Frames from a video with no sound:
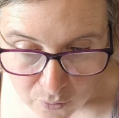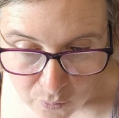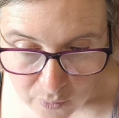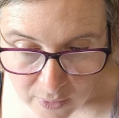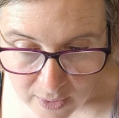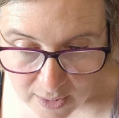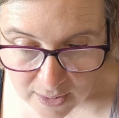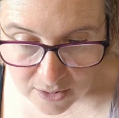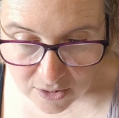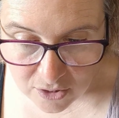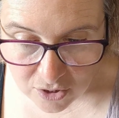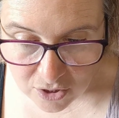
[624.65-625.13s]

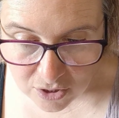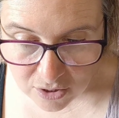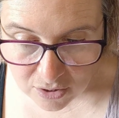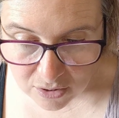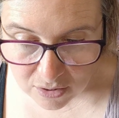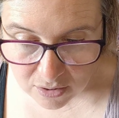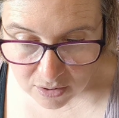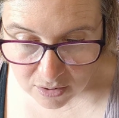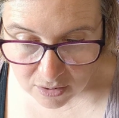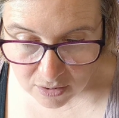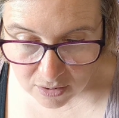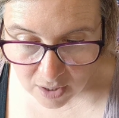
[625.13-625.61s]
which
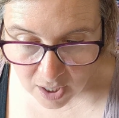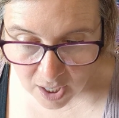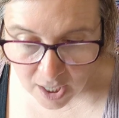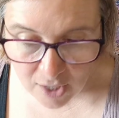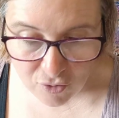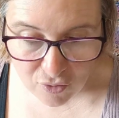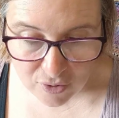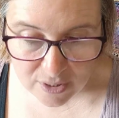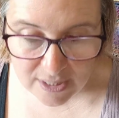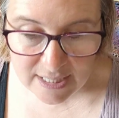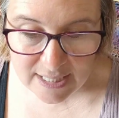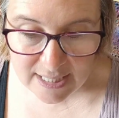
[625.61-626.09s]

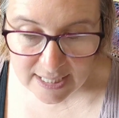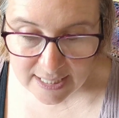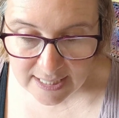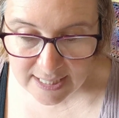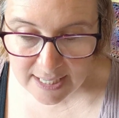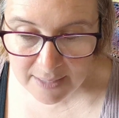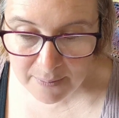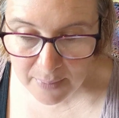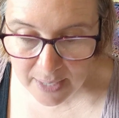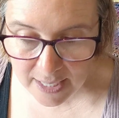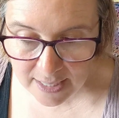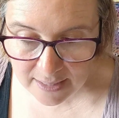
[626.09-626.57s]

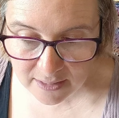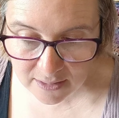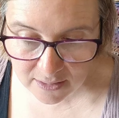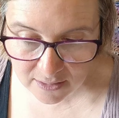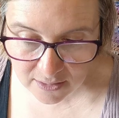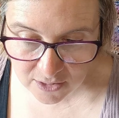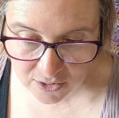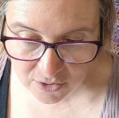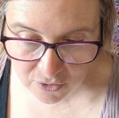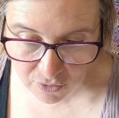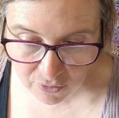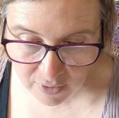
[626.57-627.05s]
160
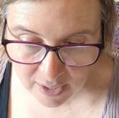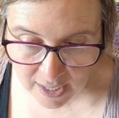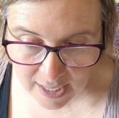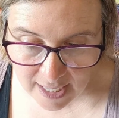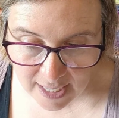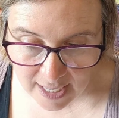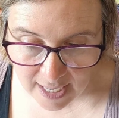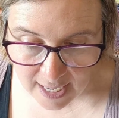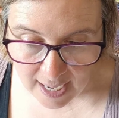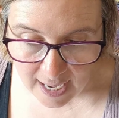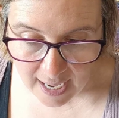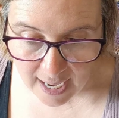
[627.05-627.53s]
meters,
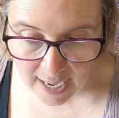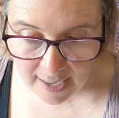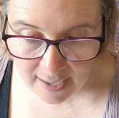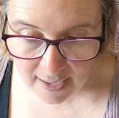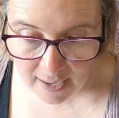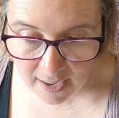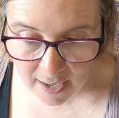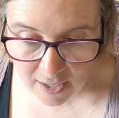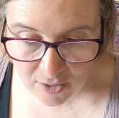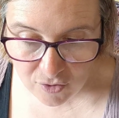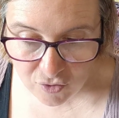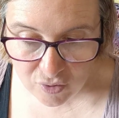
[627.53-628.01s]
sorry, and
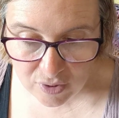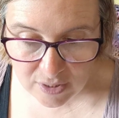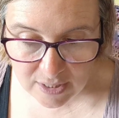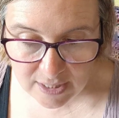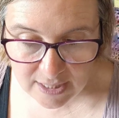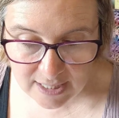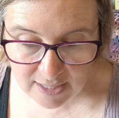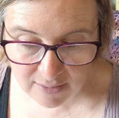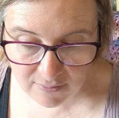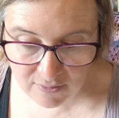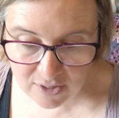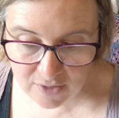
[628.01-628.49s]

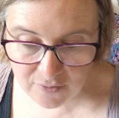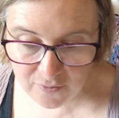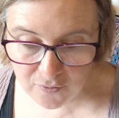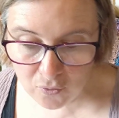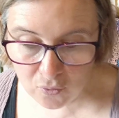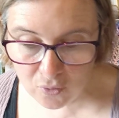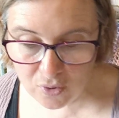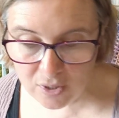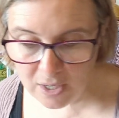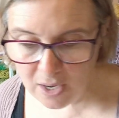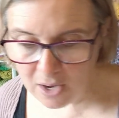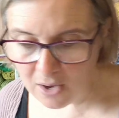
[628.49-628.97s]

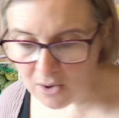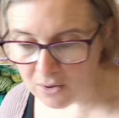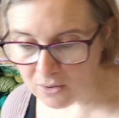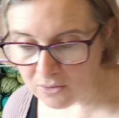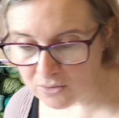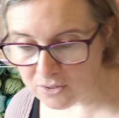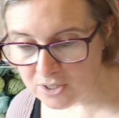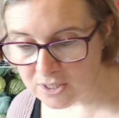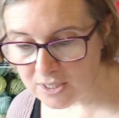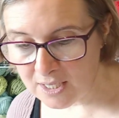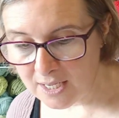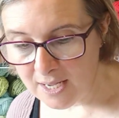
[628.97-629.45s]
174
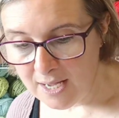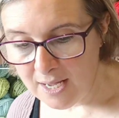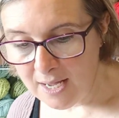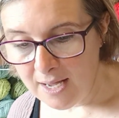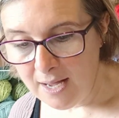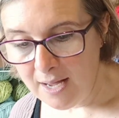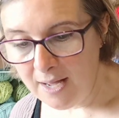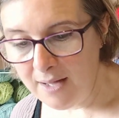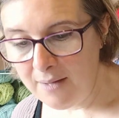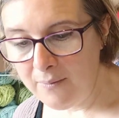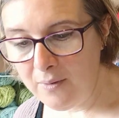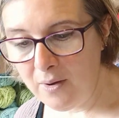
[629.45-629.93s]
yards.
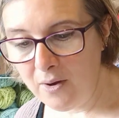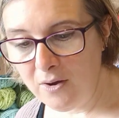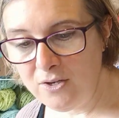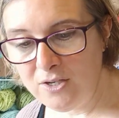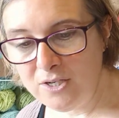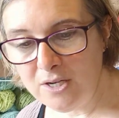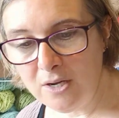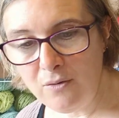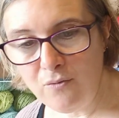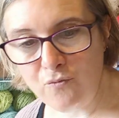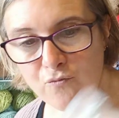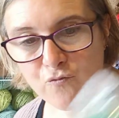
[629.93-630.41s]
I
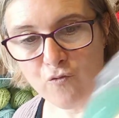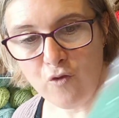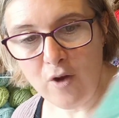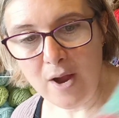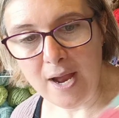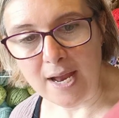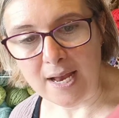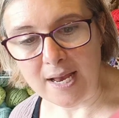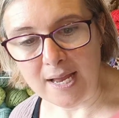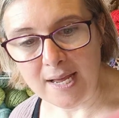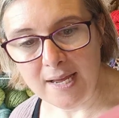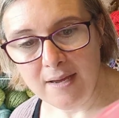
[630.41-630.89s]
don't
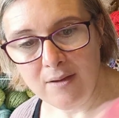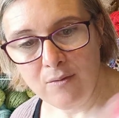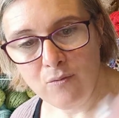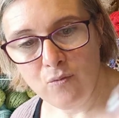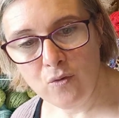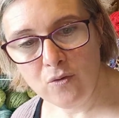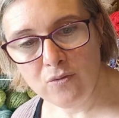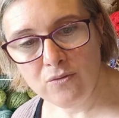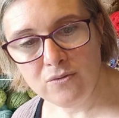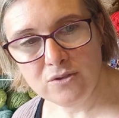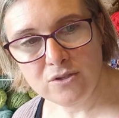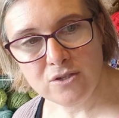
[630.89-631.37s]
really
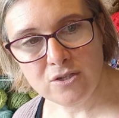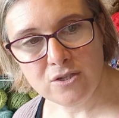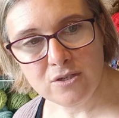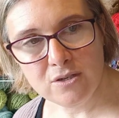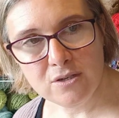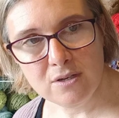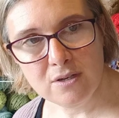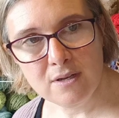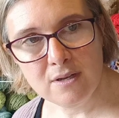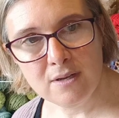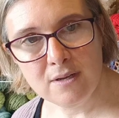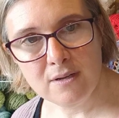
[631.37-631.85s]
want
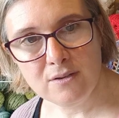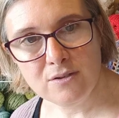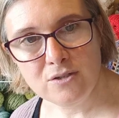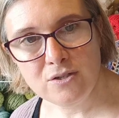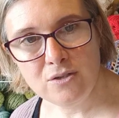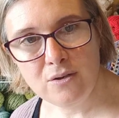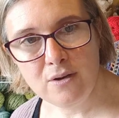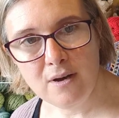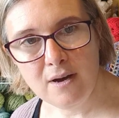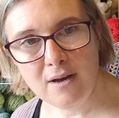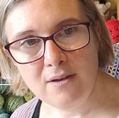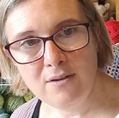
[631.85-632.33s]

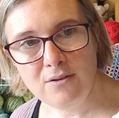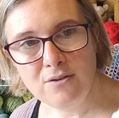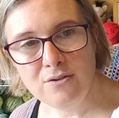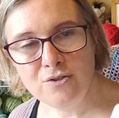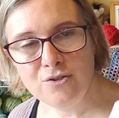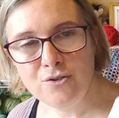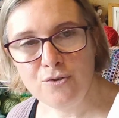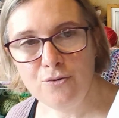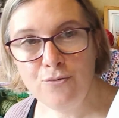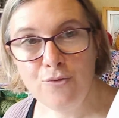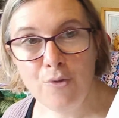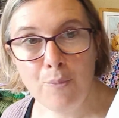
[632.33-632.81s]
to
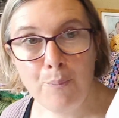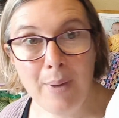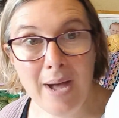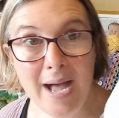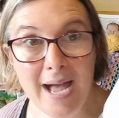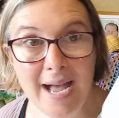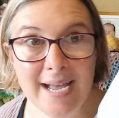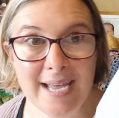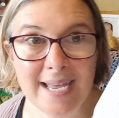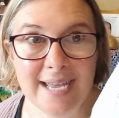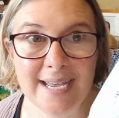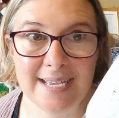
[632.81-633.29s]
undo the
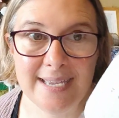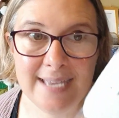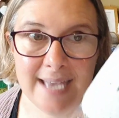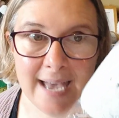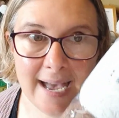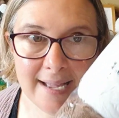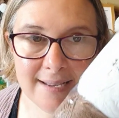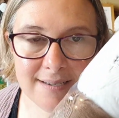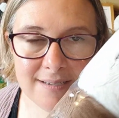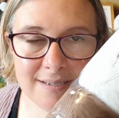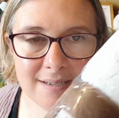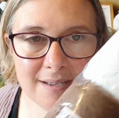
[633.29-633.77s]
packet
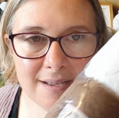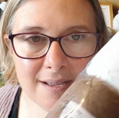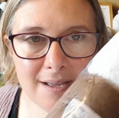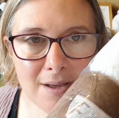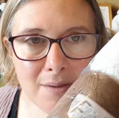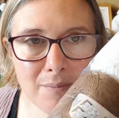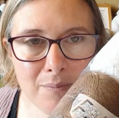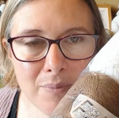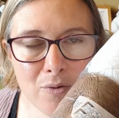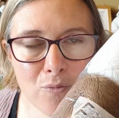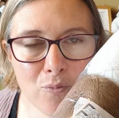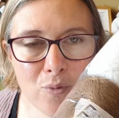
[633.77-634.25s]
yet,
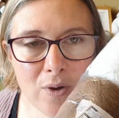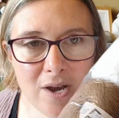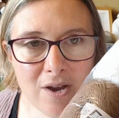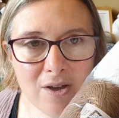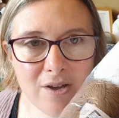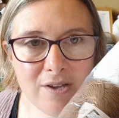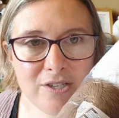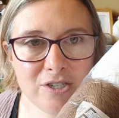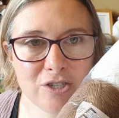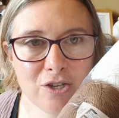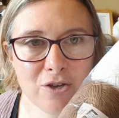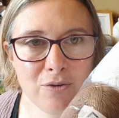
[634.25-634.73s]
but when
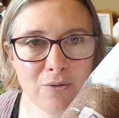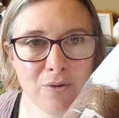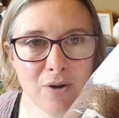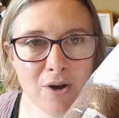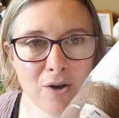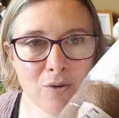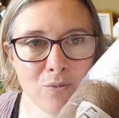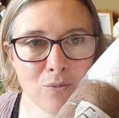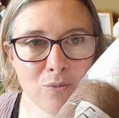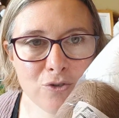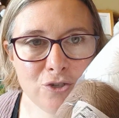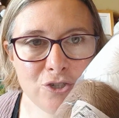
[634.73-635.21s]
I do,
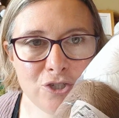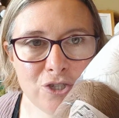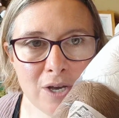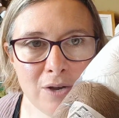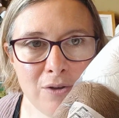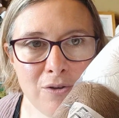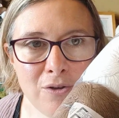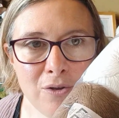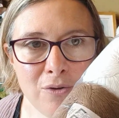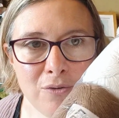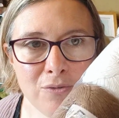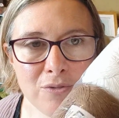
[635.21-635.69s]
I will show
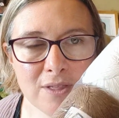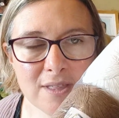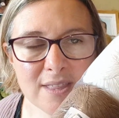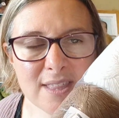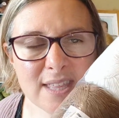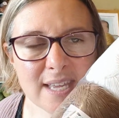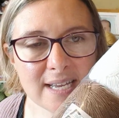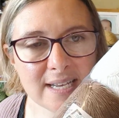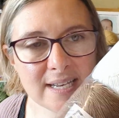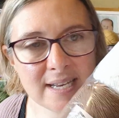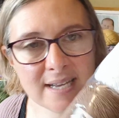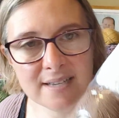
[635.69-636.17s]
you the
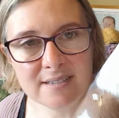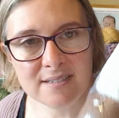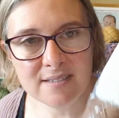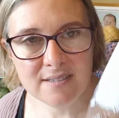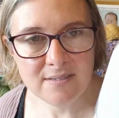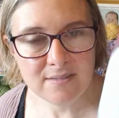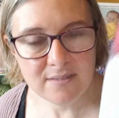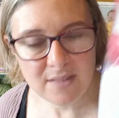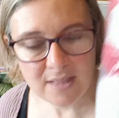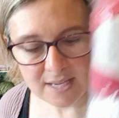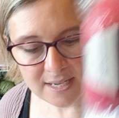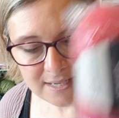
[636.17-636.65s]
thickness
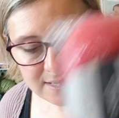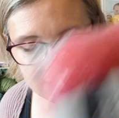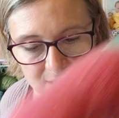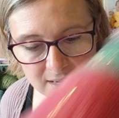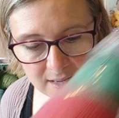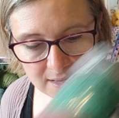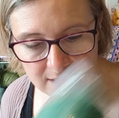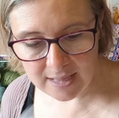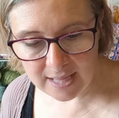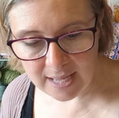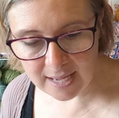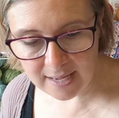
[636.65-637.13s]
and things
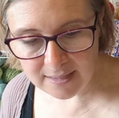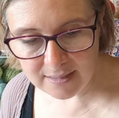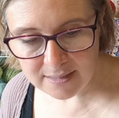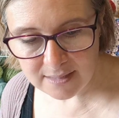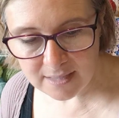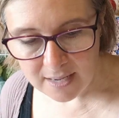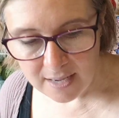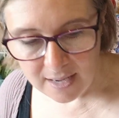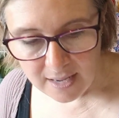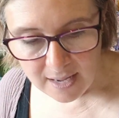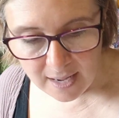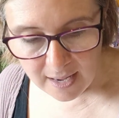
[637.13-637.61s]
like
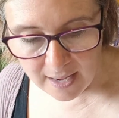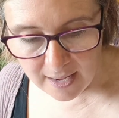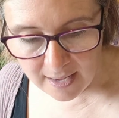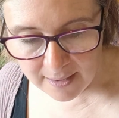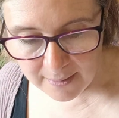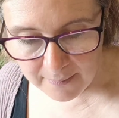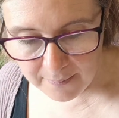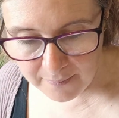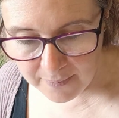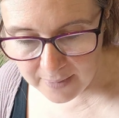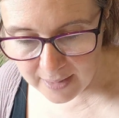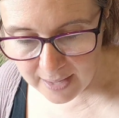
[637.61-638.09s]
that
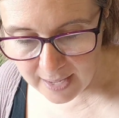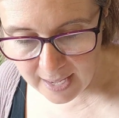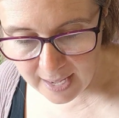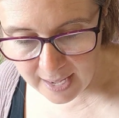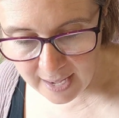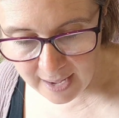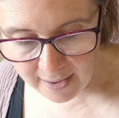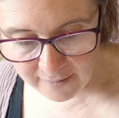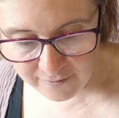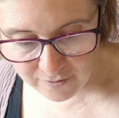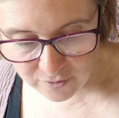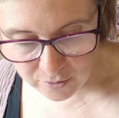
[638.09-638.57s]

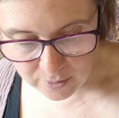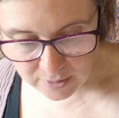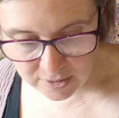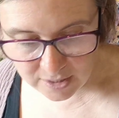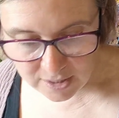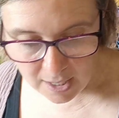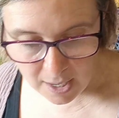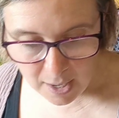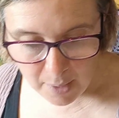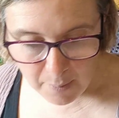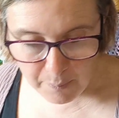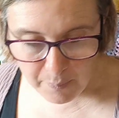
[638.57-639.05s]

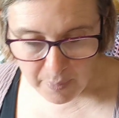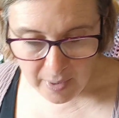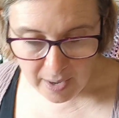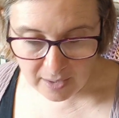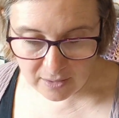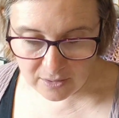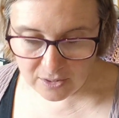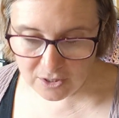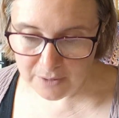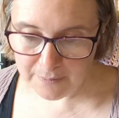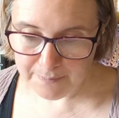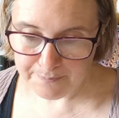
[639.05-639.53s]
afterwards.
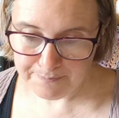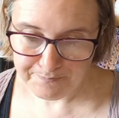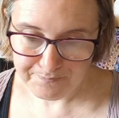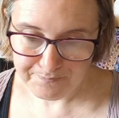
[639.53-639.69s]
But